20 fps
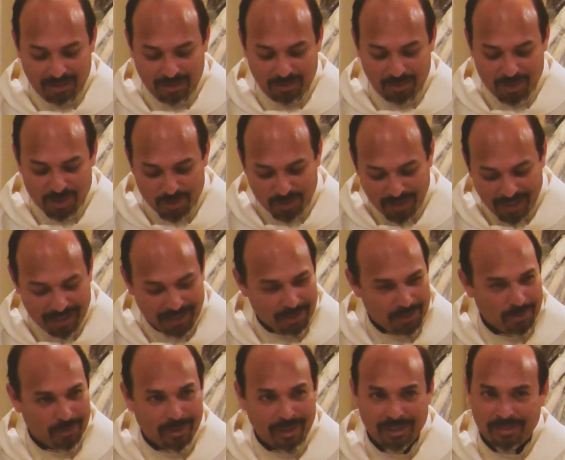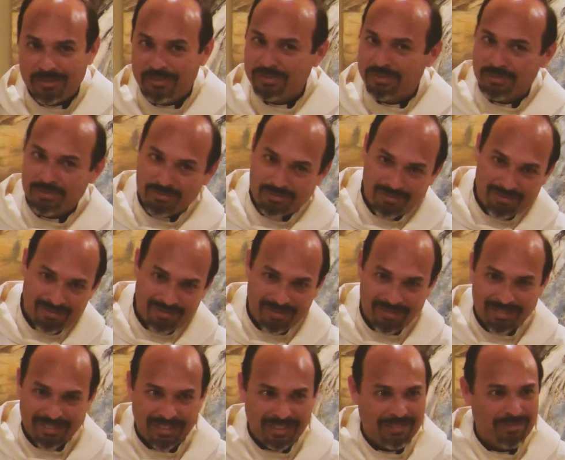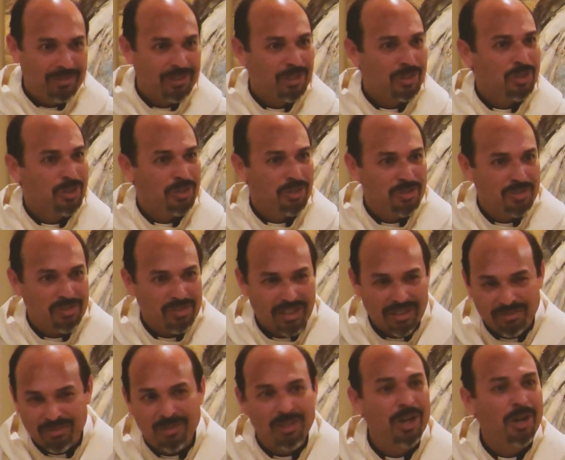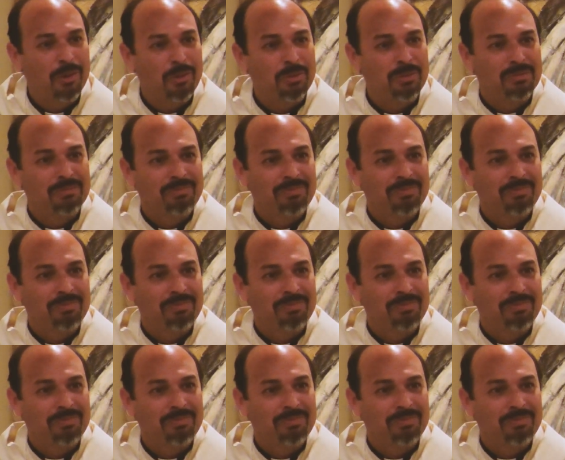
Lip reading: We tried it once, even the church said no.